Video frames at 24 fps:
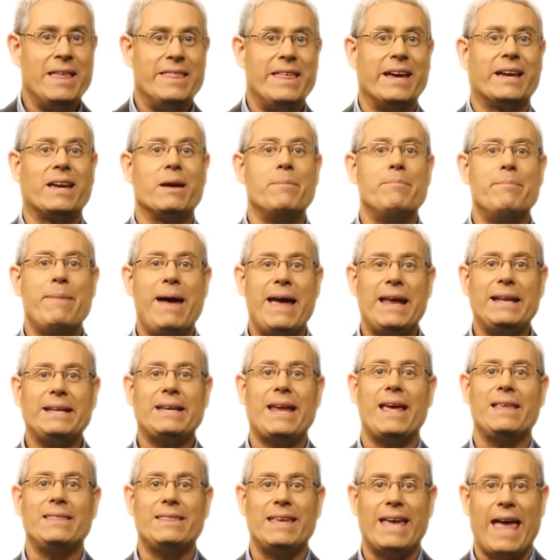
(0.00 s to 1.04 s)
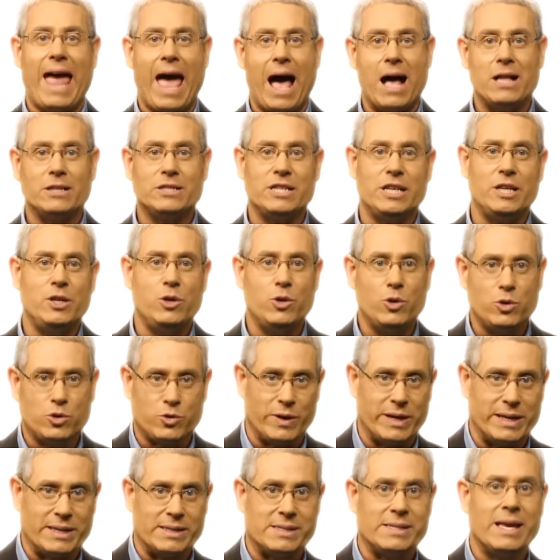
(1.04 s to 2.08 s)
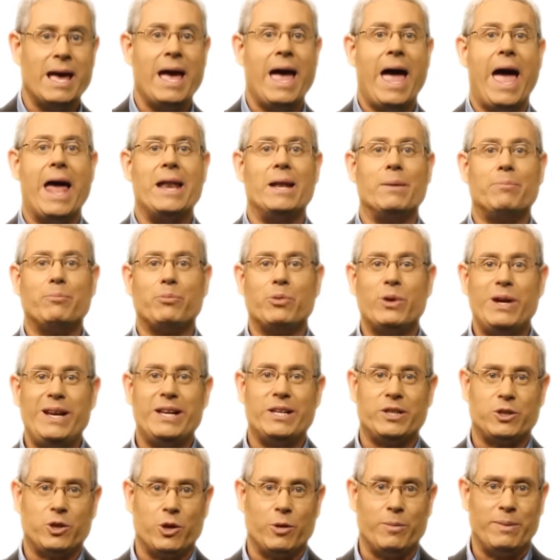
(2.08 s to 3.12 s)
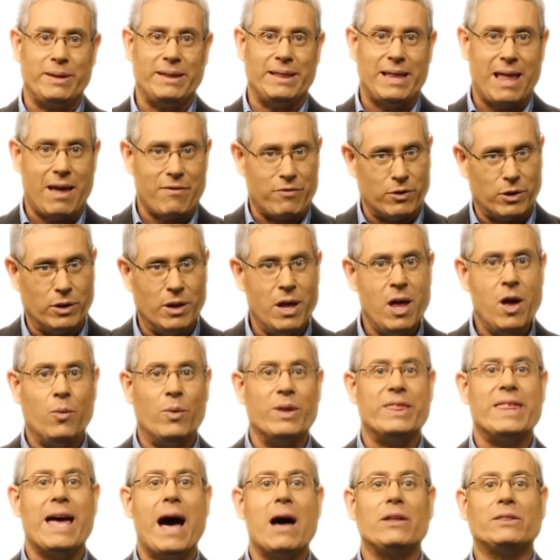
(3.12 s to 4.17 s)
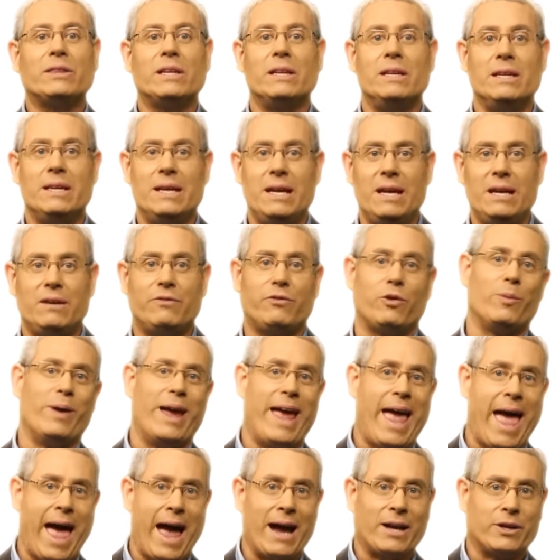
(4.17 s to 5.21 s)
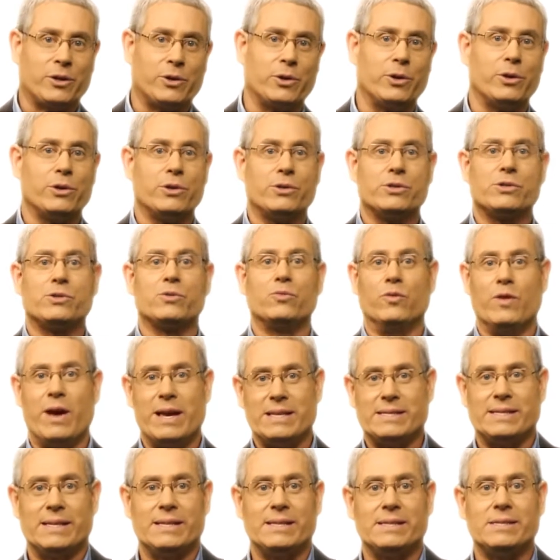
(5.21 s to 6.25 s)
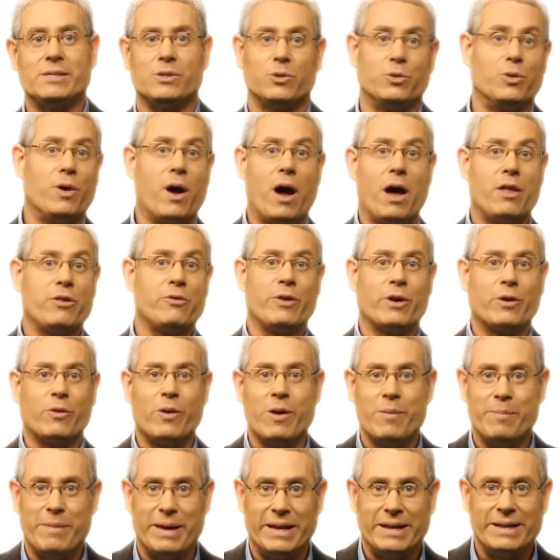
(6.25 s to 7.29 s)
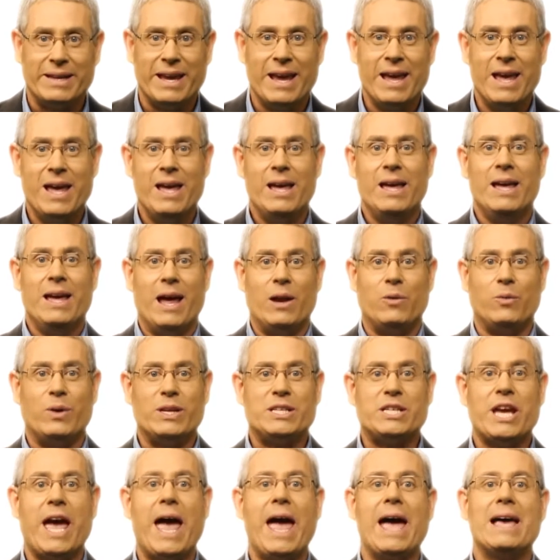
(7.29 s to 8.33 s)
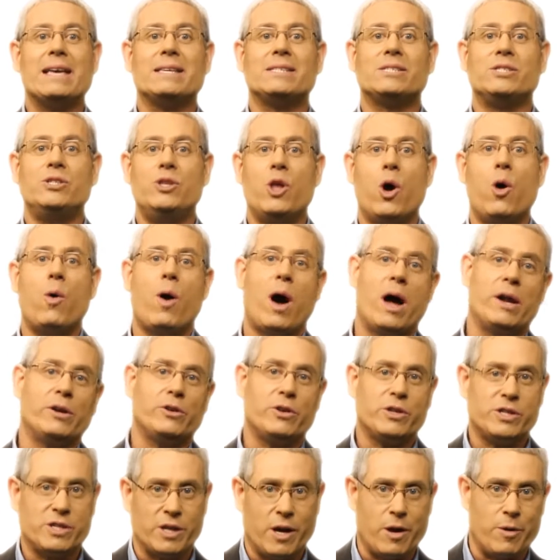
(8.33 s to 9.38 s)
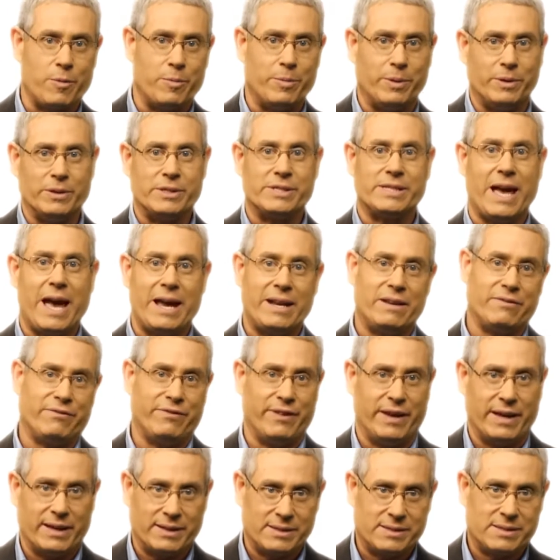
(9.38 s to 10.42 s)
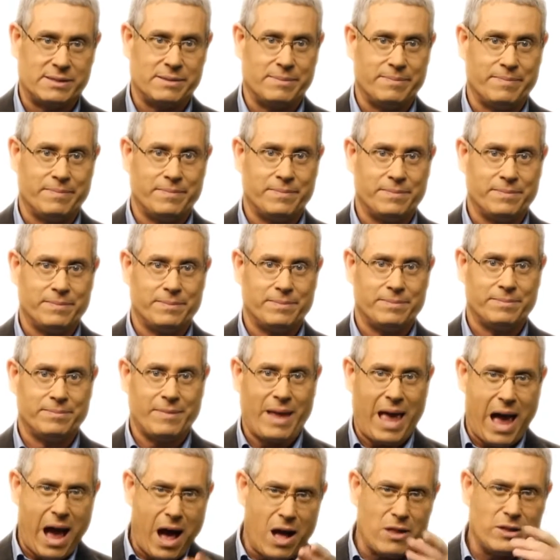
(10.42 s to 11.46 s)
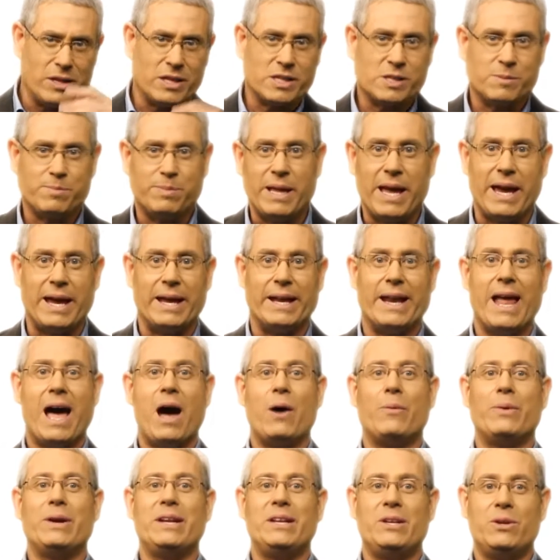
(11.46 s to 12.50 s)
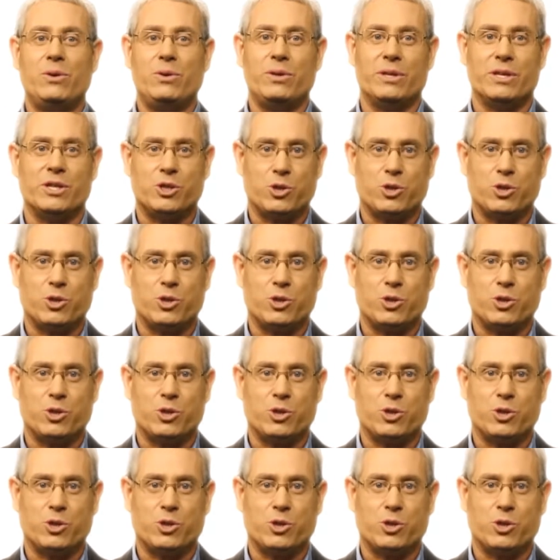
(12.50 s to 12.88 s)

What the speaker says: that can maintain the algae nutrients at a predetermined level without the need for reactors, resins, or other equipment, and which has no undesirable side effects. I'll explain how we do this